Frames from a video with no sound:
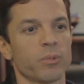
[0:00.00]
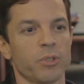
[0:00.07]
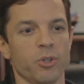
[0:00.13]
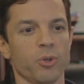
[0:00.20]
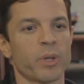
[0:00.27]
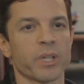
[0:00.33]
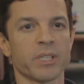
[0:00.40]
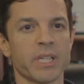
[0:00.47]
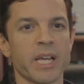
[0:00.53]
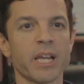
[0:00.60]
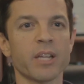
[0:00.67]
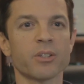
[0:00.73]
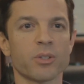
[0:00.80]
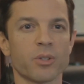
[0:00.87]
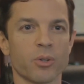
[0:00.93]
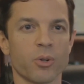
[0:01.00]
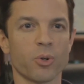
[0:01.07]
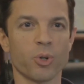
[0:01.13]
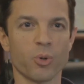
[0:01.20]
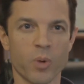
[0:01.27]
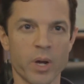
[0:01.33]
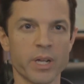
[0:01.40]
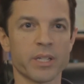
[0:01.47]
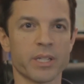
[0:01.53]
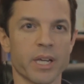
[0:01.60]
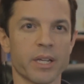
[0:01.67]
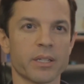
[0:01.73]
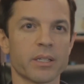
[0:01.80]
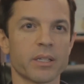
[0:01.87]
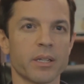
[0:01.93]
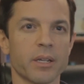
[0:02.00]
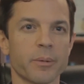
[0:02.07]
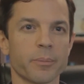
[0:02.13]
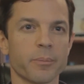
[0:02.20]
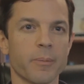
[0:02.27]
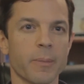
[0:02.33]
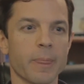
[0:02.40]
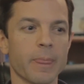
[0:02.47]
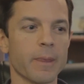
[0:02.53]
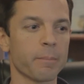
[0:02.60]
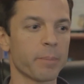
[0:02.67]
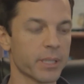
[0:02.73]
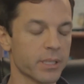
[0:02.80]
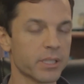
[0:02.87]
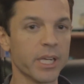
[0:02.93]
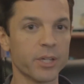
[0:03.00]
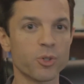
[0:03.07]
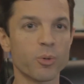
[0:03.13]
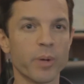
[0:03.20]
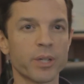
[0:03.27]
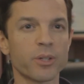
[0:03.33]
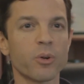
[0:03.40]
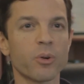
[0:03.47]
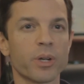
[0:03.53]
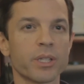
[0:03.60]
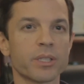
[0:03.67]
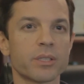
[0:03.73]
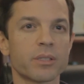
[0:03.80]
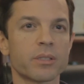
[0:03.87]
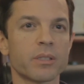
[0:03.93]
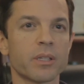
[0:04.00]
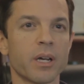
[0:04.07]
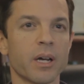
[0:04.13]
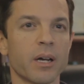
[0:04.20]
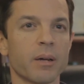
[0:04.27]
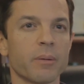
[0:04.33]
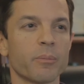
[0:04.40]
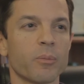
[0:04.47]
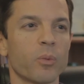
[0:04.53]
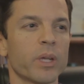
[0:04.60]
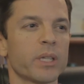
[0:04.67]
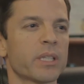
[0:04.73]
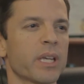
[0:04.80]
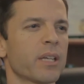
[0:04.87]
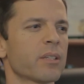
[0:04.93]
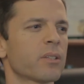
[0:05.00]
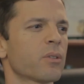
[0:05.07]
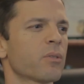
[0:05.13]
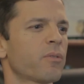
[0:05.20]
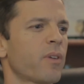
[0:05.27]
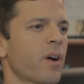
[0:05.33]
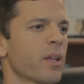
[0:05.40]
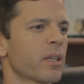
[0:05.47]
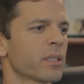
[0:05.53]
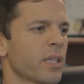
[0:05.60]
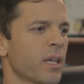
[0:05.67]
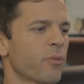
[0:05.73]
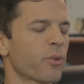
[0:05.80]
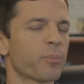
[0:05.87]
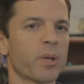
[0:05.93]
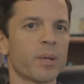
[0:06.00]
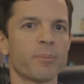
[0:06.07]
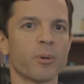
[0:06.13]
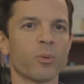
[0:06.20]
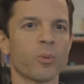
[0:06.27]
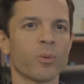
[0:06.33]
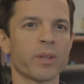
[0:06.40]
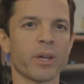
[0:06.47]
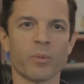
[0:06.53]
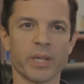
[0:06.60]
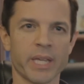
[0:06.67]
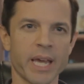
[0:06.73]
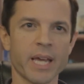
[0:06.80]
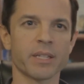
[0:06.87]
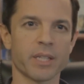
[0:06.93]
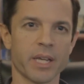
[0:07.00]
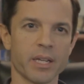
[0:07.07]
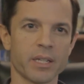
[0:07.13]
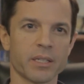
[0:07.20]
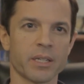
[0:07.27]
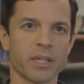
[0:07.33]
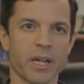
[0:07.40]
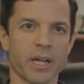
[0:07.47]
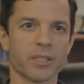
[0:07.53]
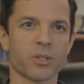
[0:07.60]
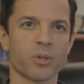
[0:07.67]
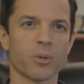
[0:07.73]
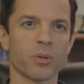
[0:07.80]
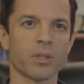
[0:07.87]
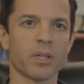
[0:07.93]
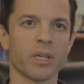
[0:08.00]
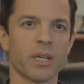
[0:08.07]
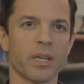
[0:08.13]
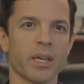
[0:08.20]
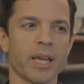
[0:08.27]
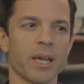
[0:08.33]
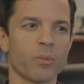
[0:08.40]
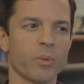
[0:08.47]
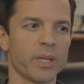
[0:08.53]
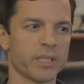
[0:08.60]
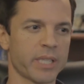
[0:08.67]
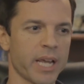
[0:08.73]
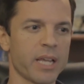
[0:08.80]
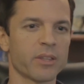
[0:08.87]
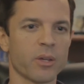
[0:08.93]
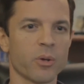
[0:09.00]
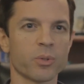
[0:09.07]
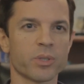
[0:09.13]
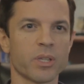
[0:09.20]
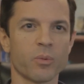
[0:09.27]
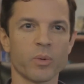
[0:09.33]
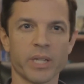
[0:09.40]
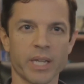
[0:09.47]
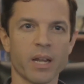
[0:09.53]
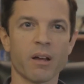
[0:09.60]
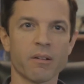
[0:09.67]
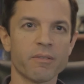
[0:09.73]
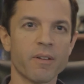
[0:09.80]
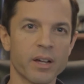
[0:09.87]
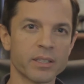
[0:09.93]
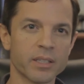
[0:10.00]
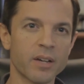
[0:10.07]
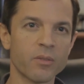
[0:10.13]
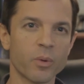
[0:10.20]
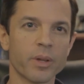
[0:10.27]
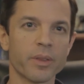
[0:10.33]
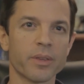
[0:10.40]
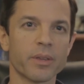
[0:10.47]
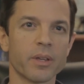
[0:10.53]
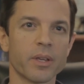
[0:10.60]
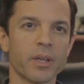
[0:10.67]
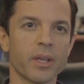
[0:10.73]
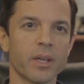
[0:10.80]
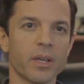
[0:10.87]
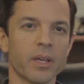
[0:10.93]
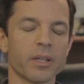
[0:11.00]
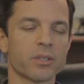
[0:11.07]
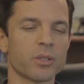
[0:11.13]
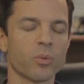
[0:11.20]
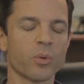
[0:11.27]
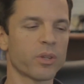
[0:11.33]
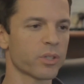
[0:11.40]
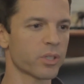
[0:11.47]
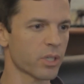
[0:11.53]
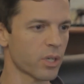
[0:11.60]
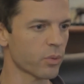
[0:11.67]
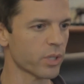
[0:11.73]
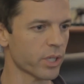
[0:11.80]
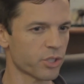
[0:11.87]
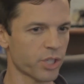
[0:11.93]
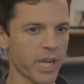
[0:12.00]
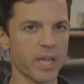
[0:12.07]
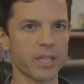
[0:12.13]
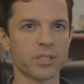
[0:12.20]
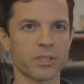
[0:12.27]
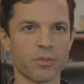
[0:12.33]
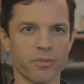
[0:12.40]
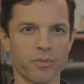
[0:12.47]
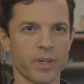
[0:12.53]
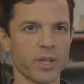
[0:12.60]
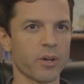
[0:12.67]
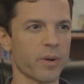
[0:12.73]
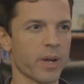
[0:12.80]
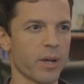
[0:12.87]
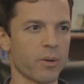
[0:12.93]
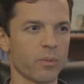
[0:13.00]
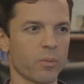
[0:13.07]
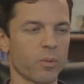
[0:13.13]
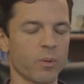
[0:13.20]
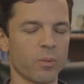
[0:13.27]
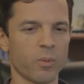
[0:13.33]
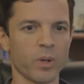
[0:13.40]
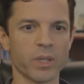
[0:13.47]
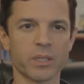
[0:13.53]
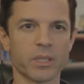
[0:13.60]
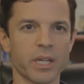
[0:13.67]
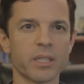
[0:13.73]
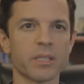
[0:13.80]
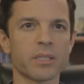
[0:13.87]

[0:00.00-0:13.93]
You can date who you want to date. But sexual minorities, we tend to fall in love with people that we can't date in high school, and we date those that we cannot fall in love with. And so there's no chance to figure out, well, what